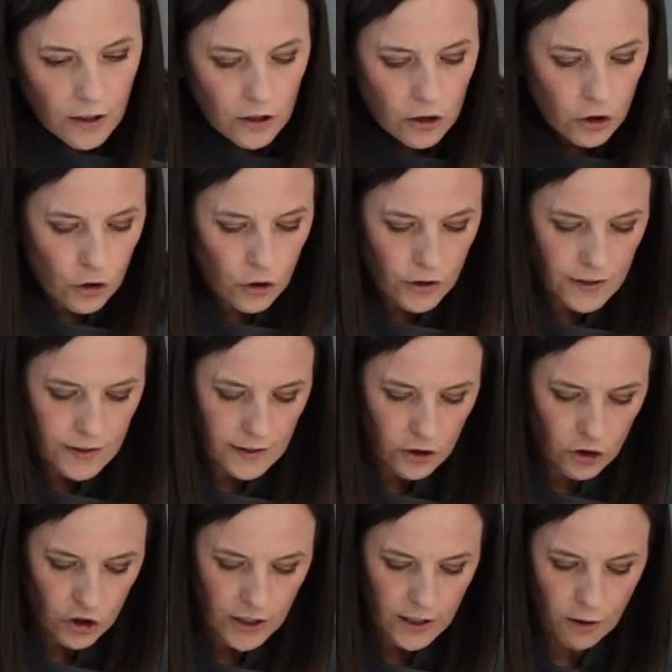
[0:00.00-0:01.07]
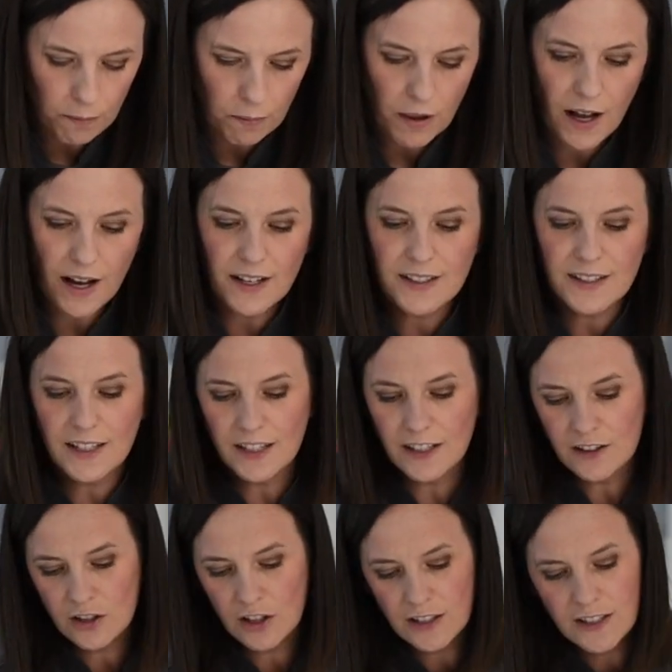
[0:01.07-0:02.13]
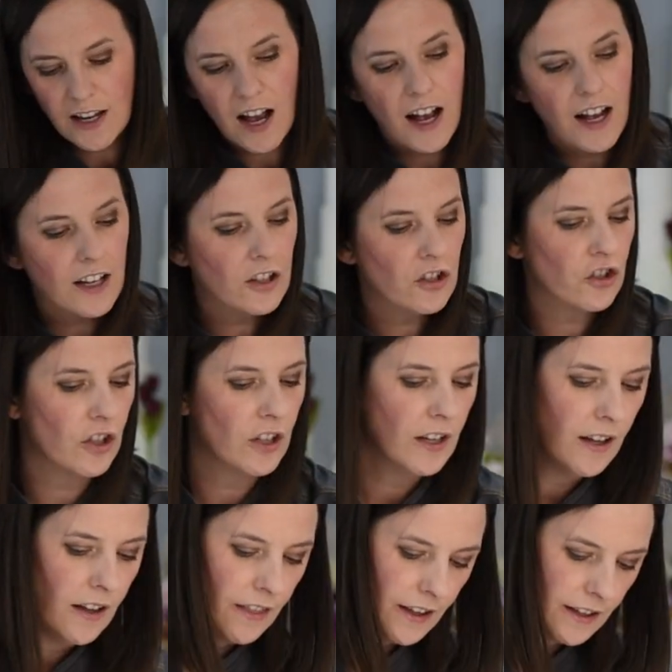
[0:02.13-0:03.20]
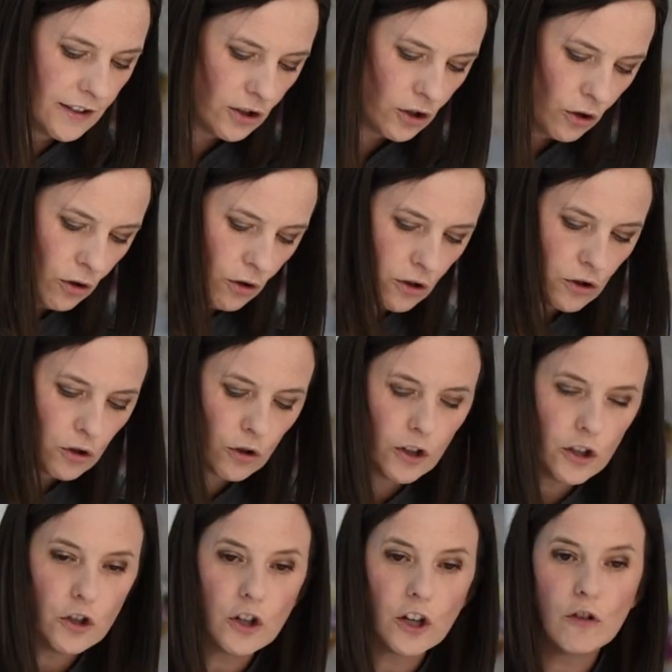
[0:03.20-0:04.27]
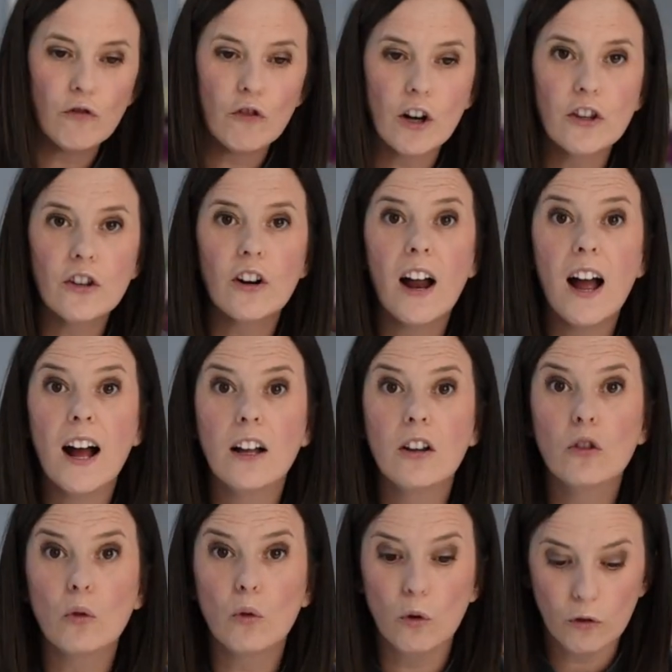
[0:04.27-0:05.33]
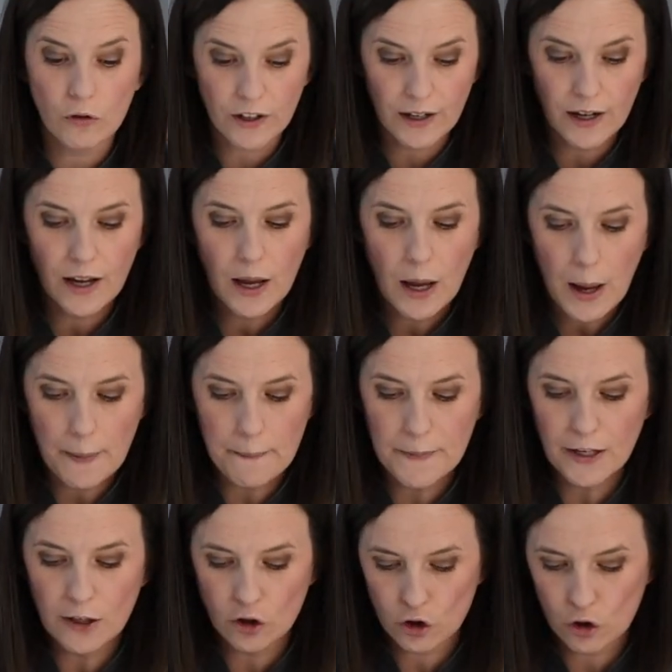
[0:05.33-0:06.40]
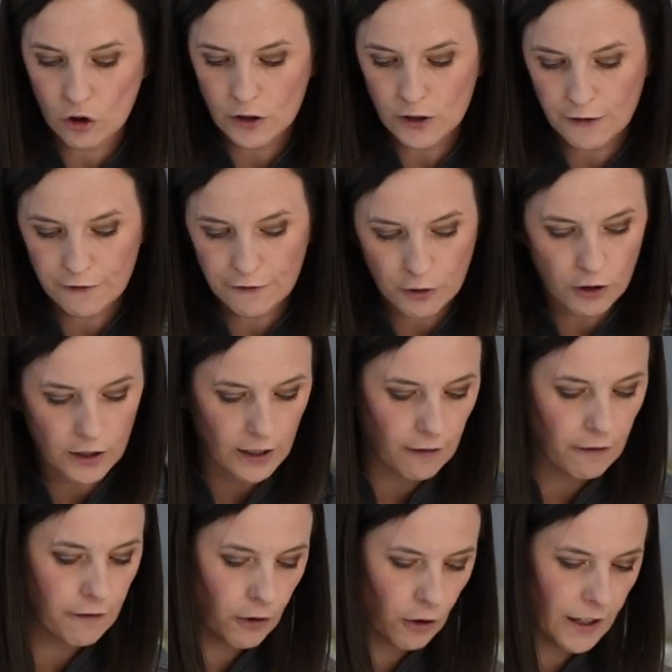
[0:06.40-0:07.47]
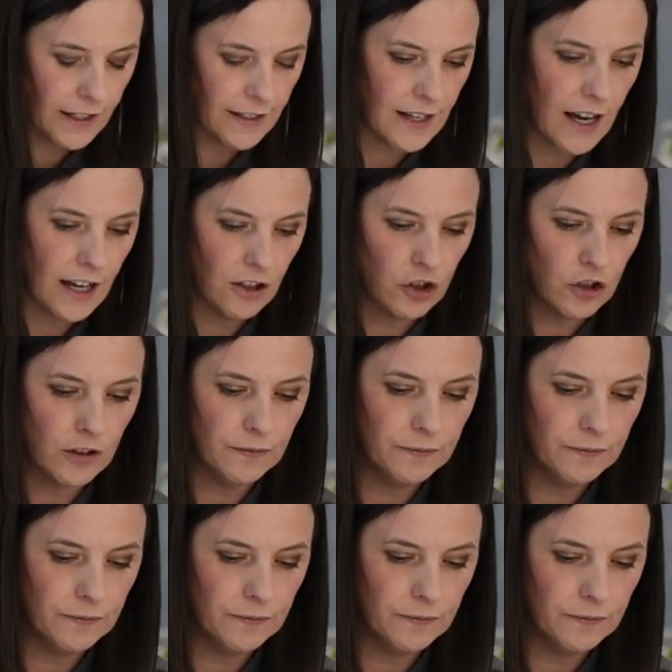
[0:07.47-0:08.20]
Use the sheet of plastic to attach this to so that you can run your hand over it and make sure it's fully attached.